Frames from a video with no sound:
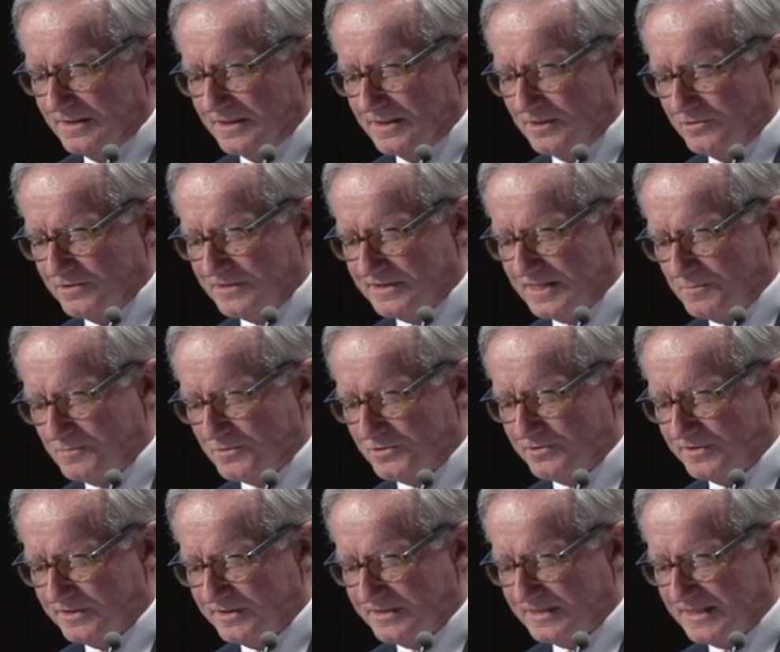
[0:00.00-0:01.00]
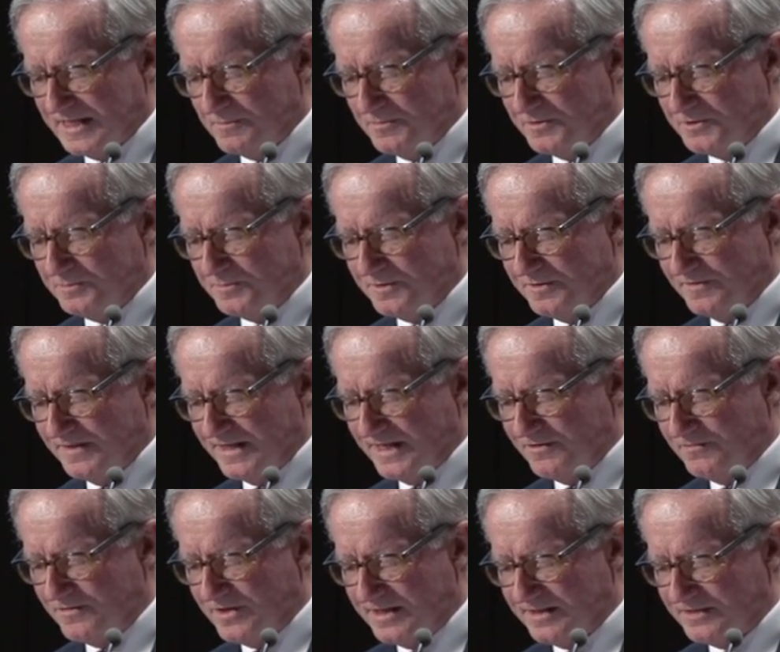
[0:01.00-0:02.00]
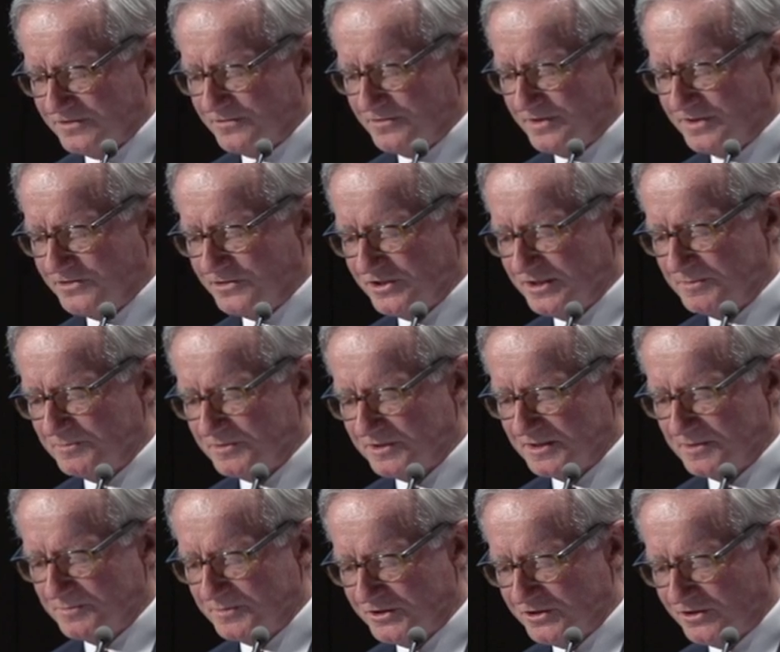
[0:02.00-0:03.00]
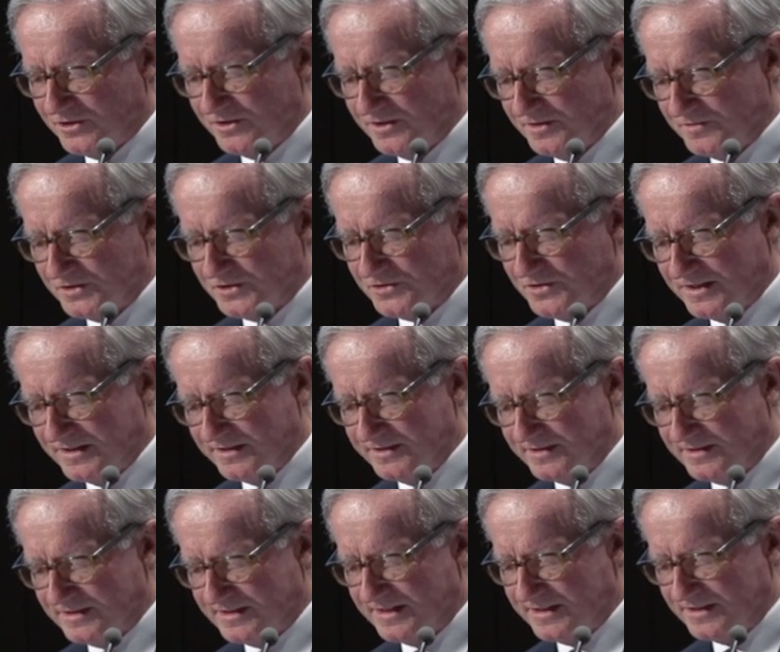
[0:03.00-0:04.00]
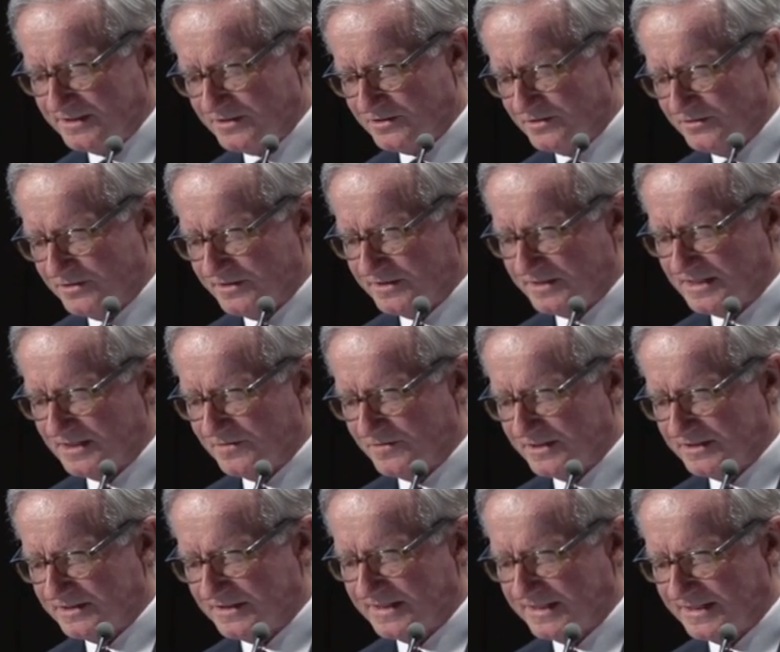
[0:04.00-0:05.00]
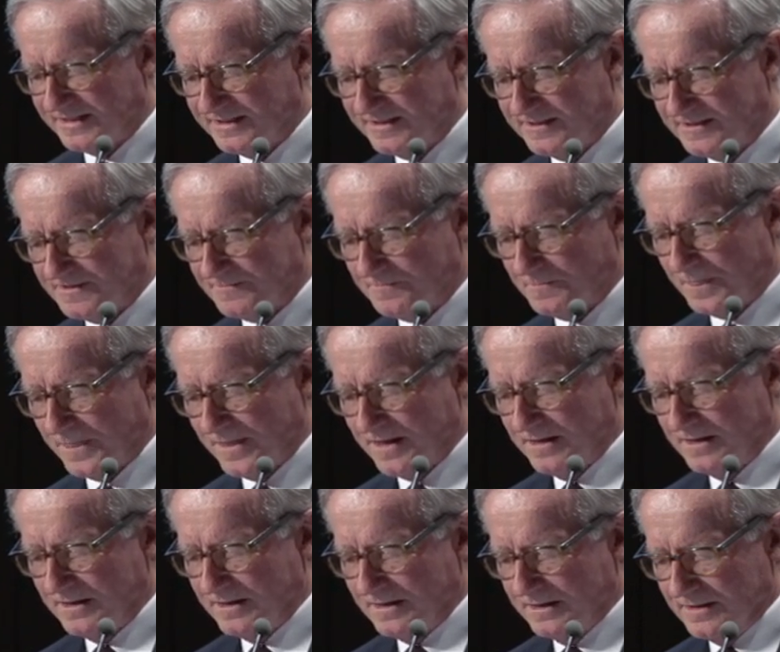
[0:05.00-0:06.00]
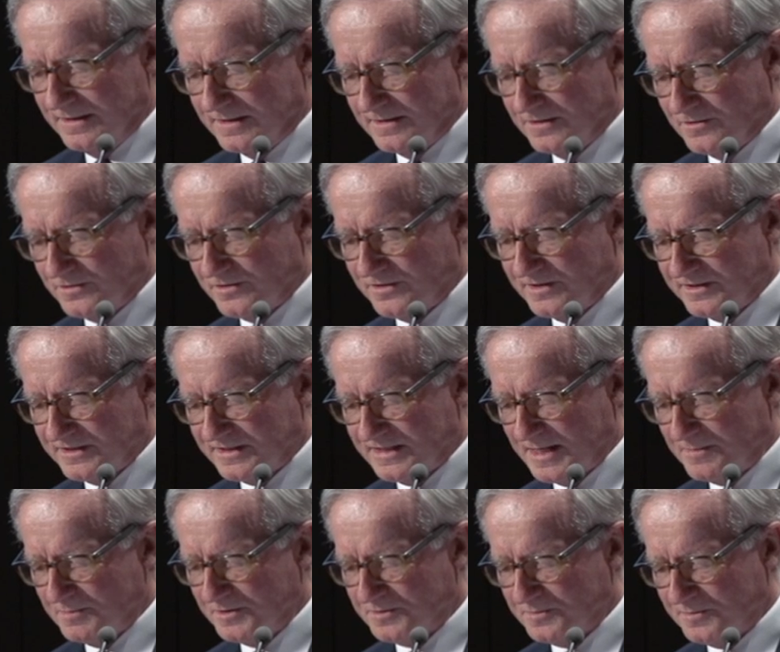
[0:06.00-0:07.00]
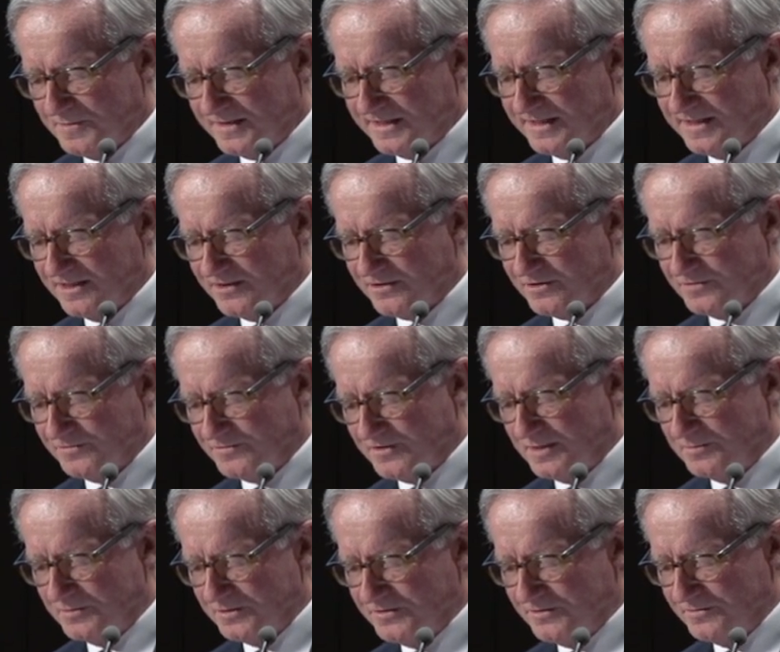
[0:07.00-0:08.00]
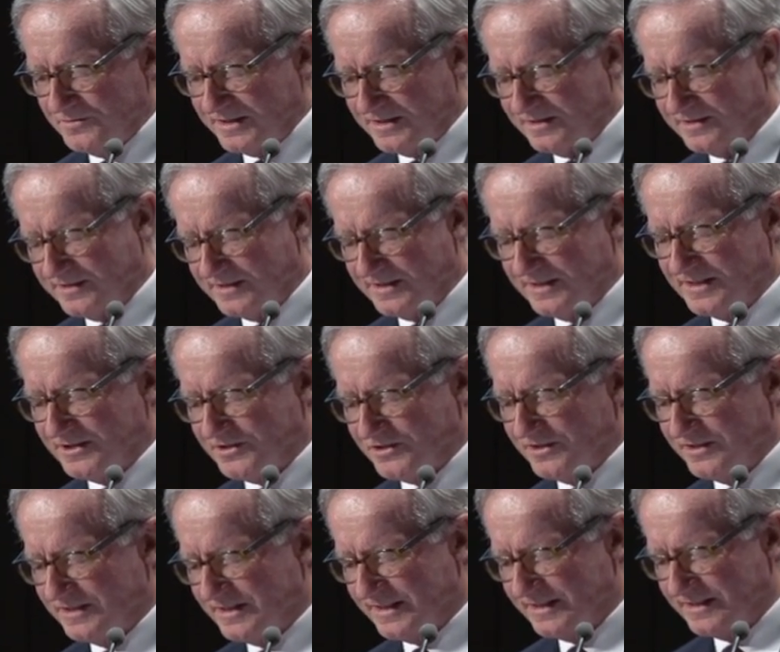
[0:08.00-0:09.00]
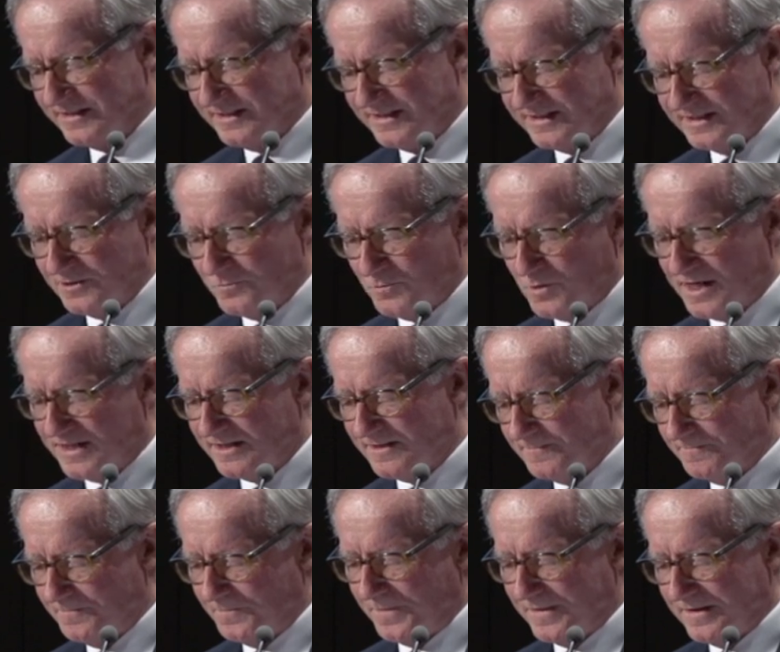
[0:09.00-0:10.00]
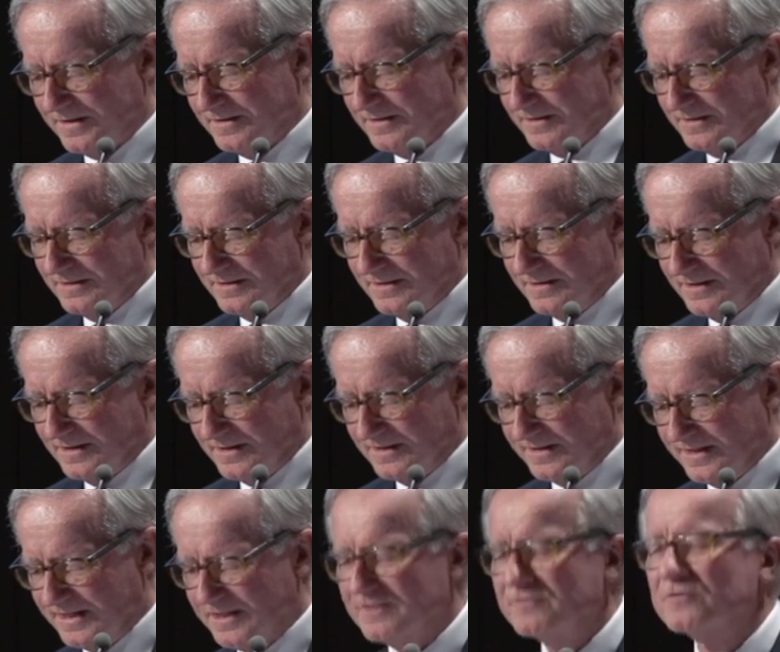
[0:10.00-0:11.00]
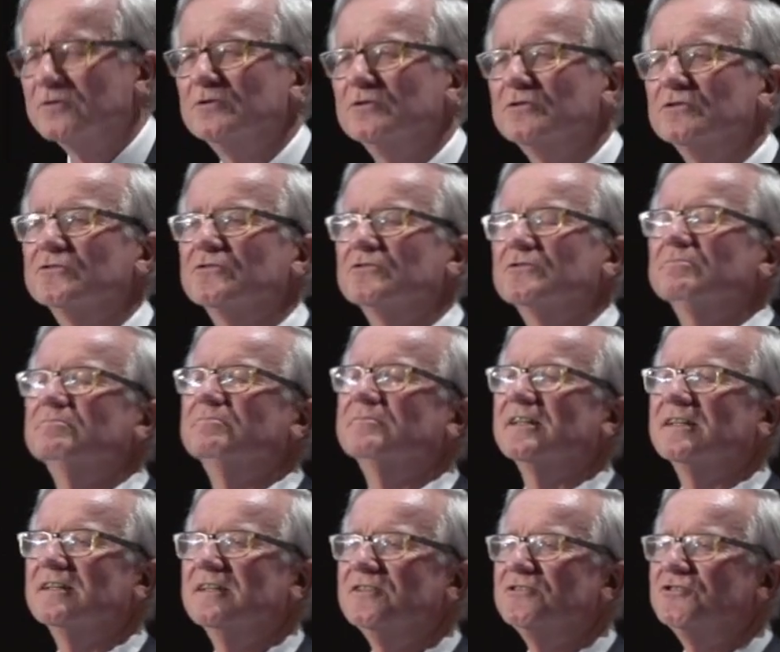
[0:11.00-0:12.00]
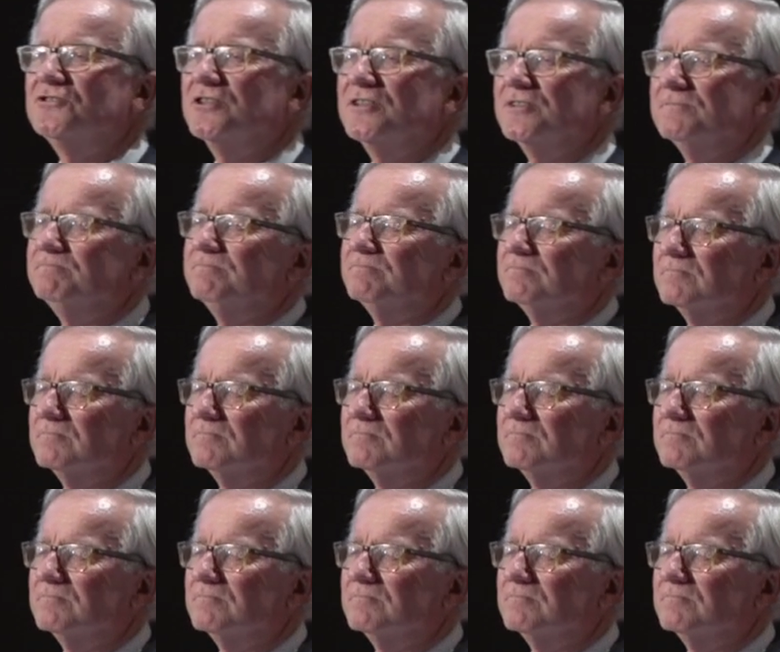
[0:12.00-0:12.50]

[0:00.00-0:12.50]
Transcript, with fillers: There was subsequent establishment of land rights regimes in the majority of Australian states during the 70s and 80s. There was the establishment of the Council for Aboriginal Reconciliation in 1991. And then, of course, the clincher.